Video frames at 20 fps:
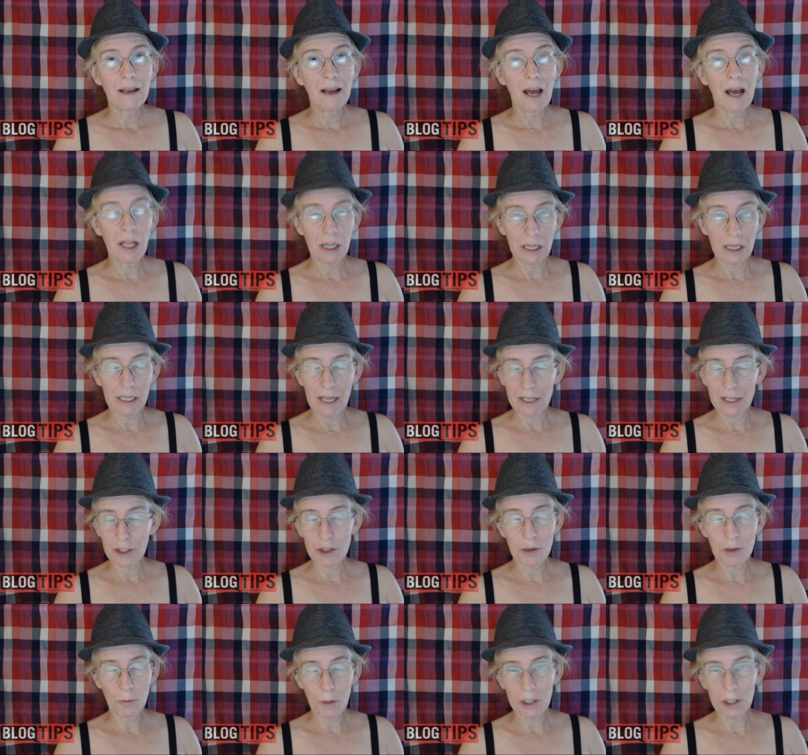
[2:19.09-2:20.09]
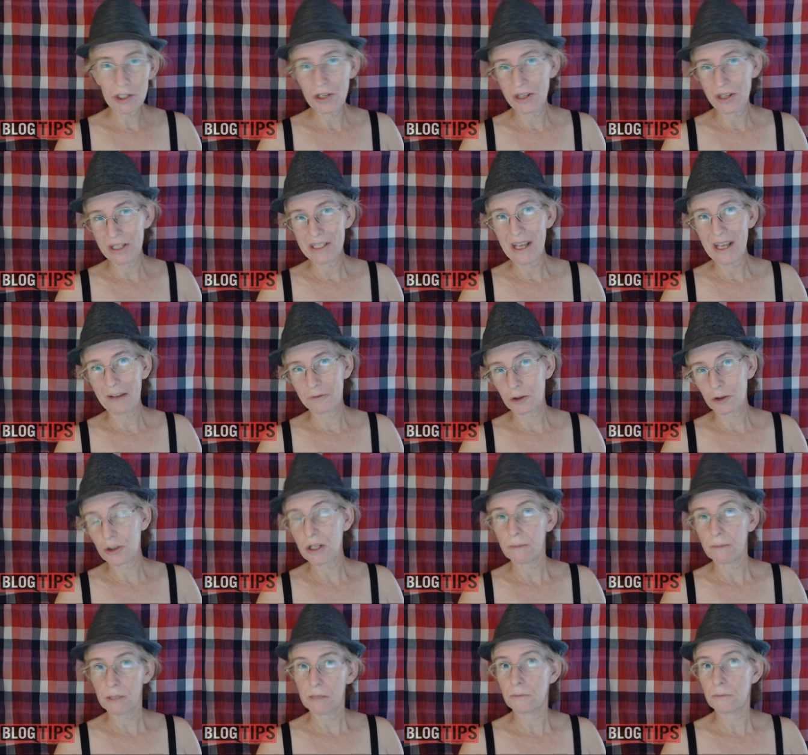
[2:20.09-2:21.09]
Unless you're watching this after
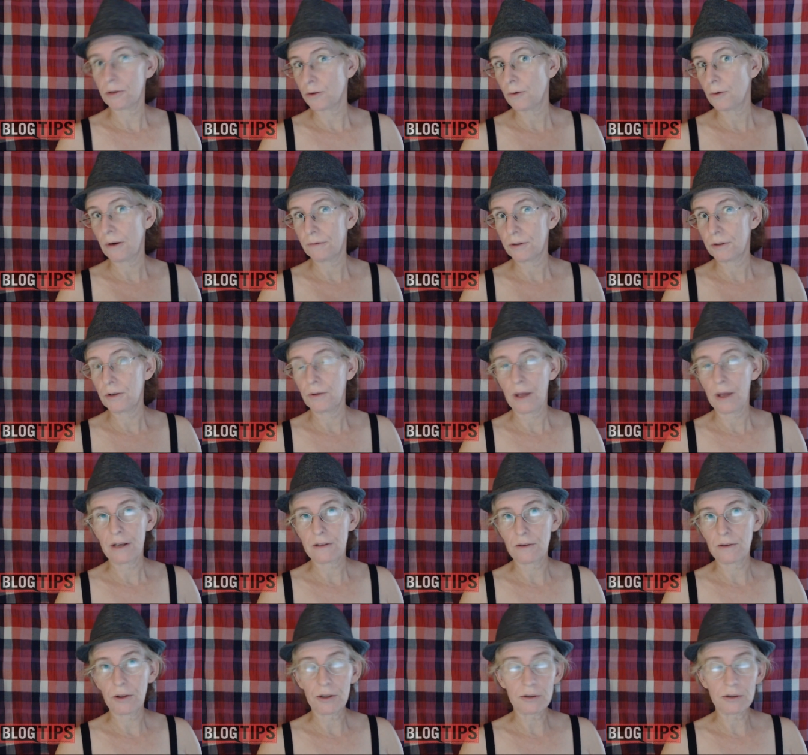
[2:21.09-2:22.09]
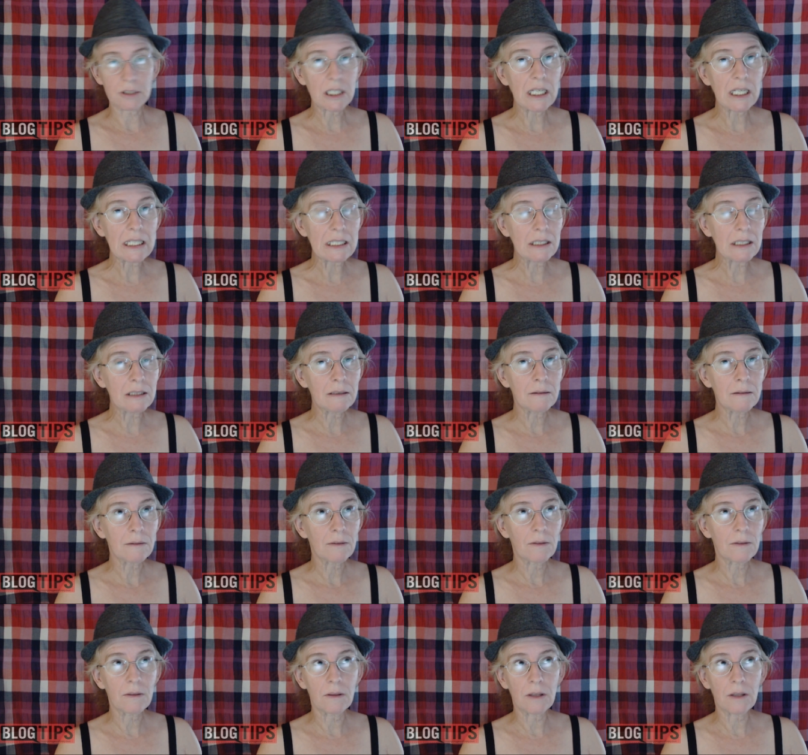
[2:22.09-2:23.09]
September 12, 2013, and
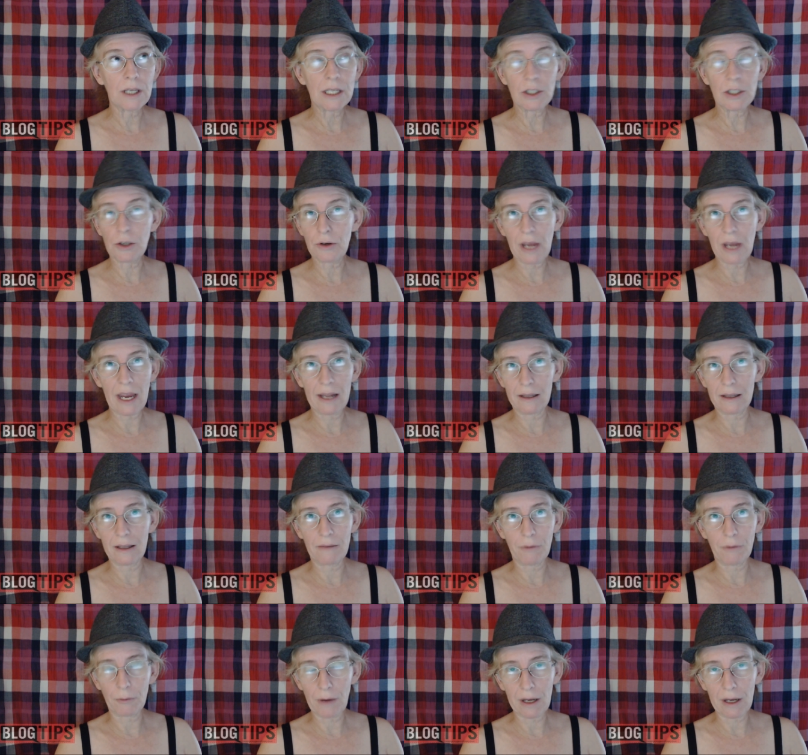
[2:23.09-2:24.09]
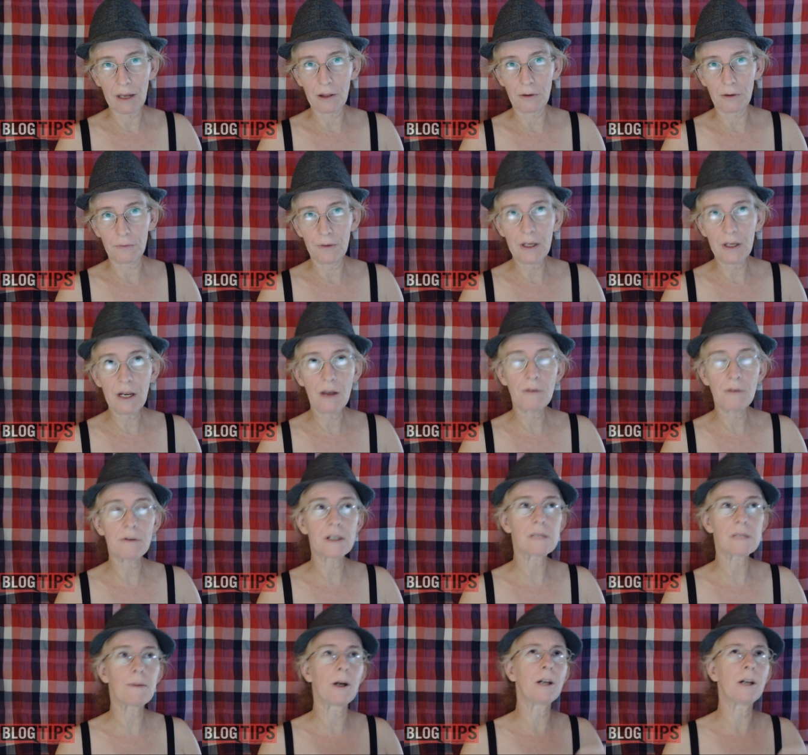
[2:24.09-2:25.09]
then you can't leave a regular video
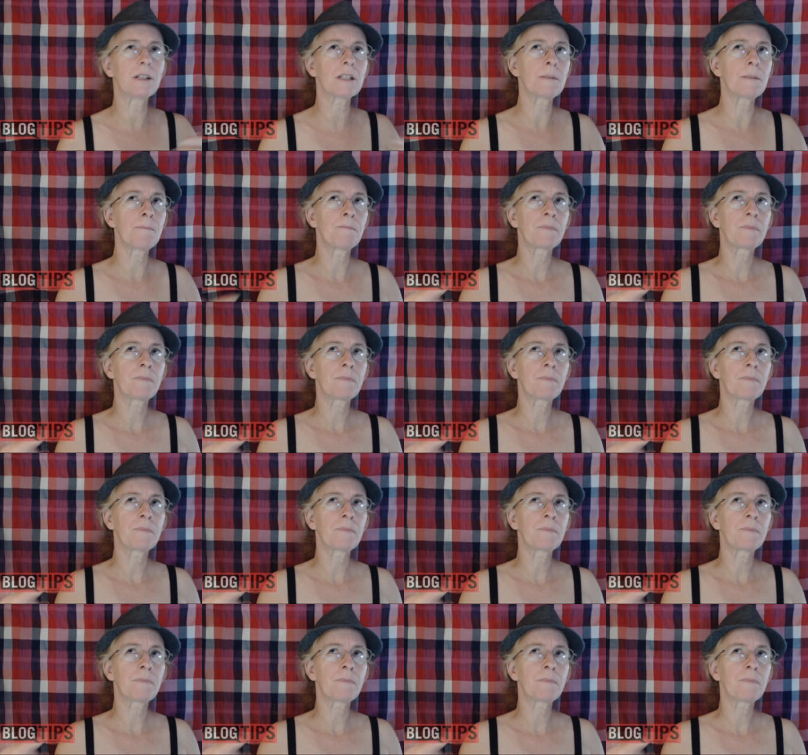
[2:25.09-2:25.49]
response.